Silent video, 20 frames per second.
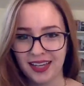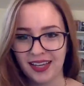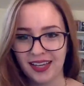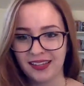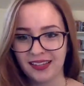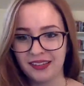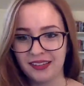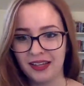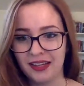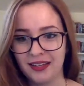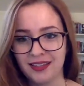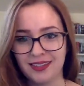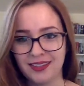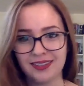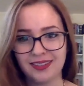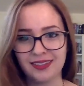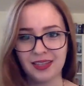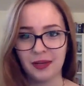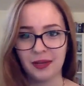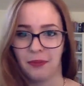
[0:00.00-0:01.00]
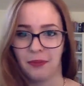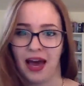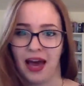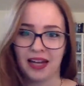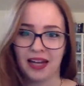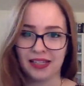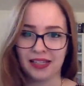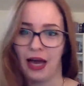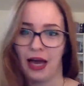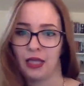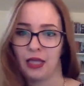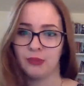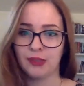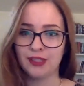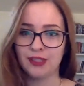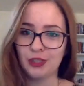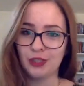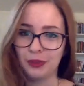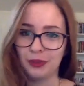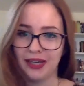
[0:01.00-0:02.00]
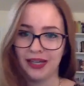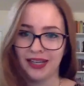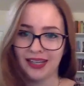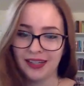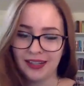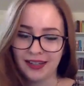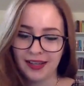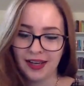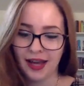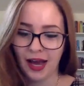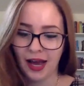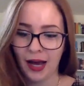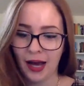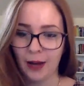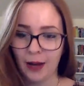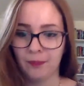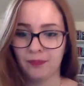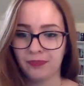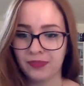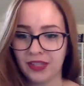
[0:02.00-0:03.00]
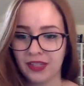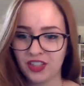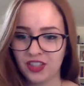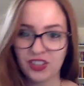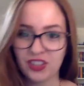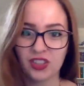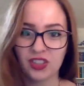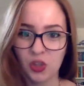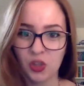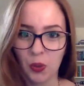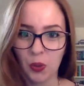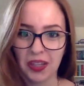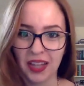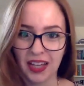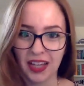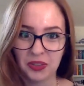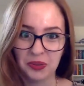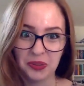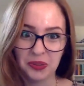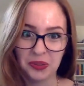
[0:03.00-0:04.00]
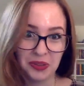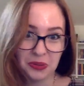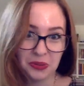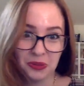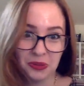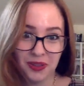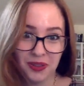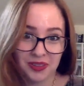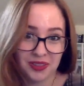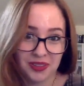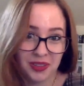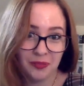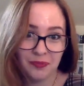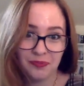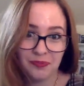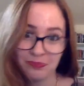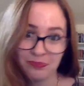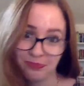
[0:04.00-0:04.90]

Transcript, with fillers: like the cinematic aspect to it, and just the storyline's really cool. So,